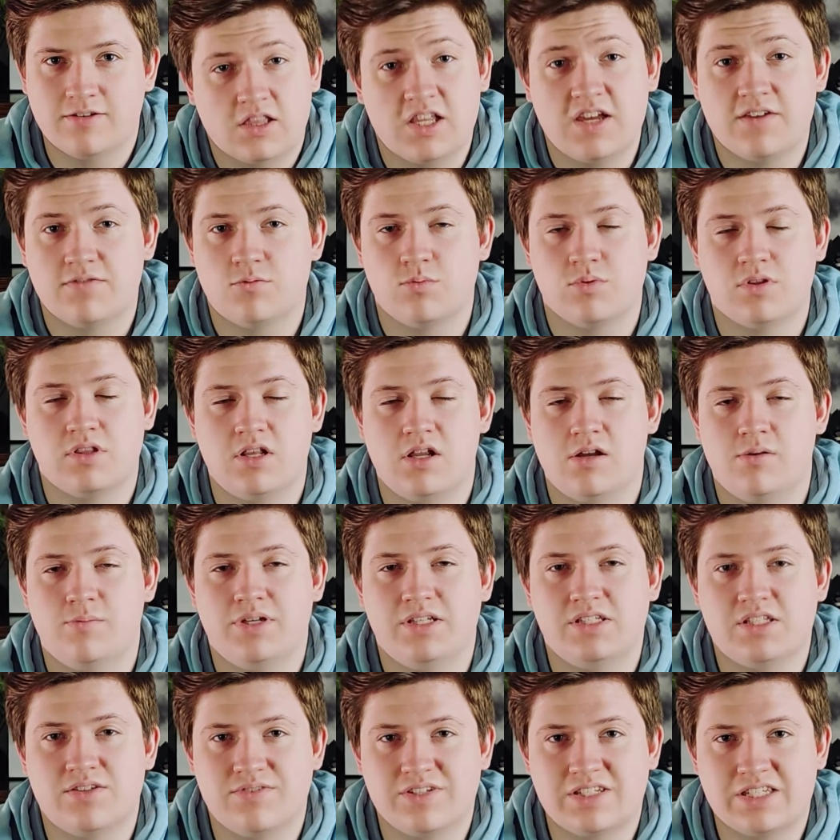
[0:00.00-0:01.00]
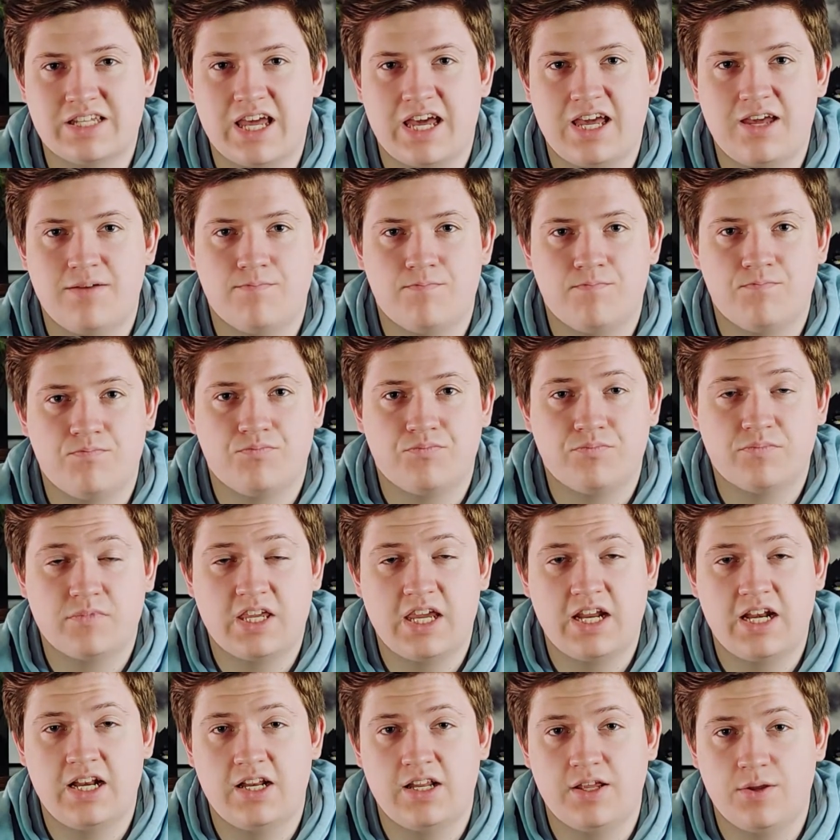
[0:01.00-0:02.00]
Left with no means of escape,
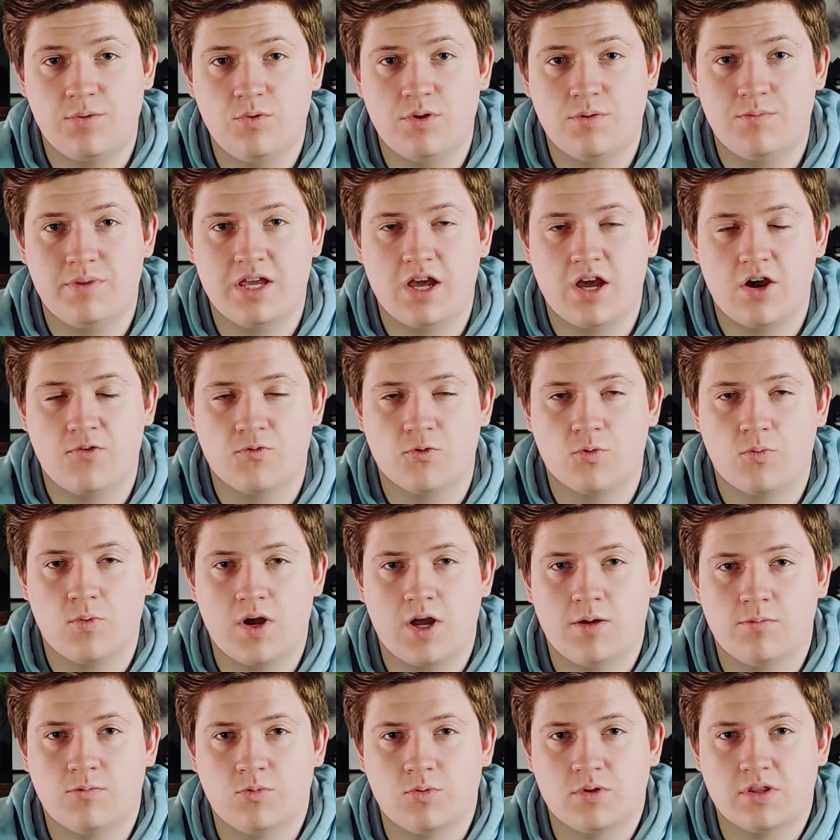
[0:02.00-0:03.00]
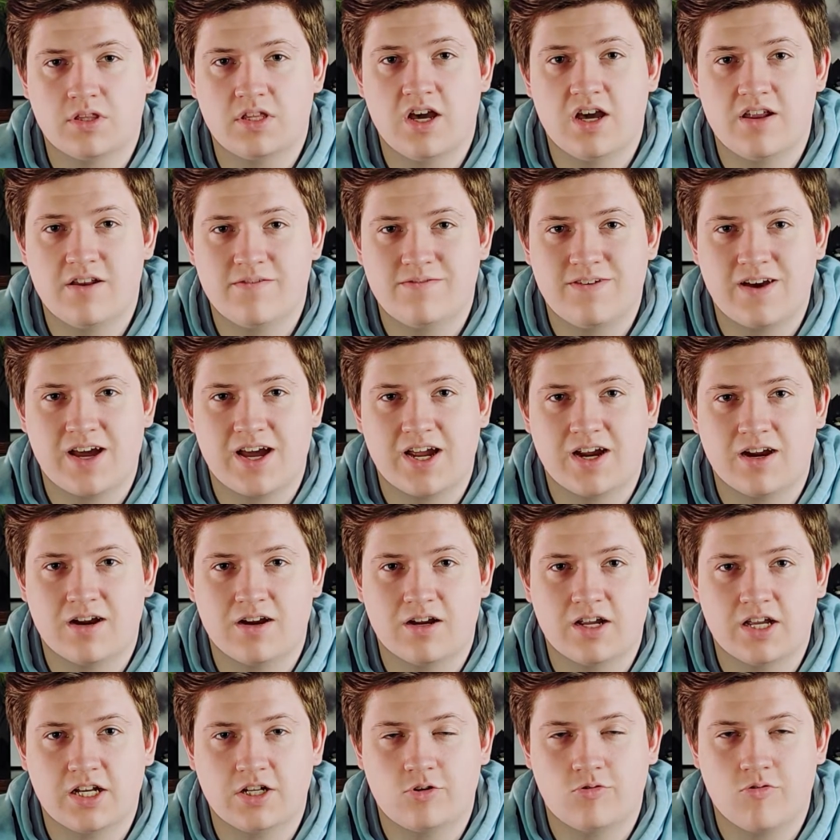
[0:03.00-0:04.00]
Kennedy would be overwhelmed with gunfire
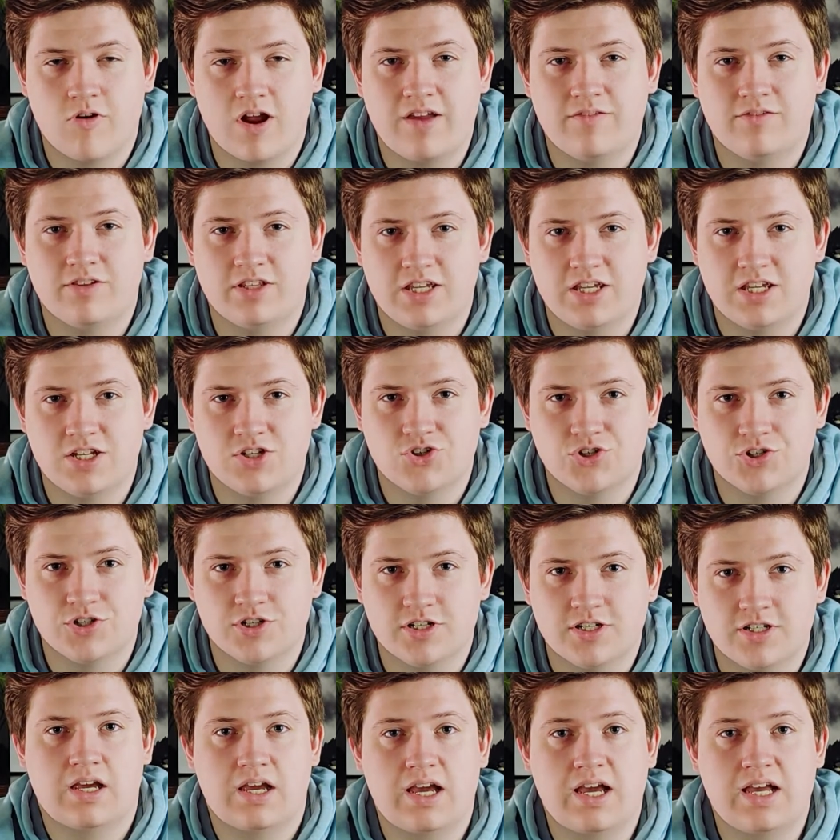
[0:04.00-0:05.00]
and gravely injured.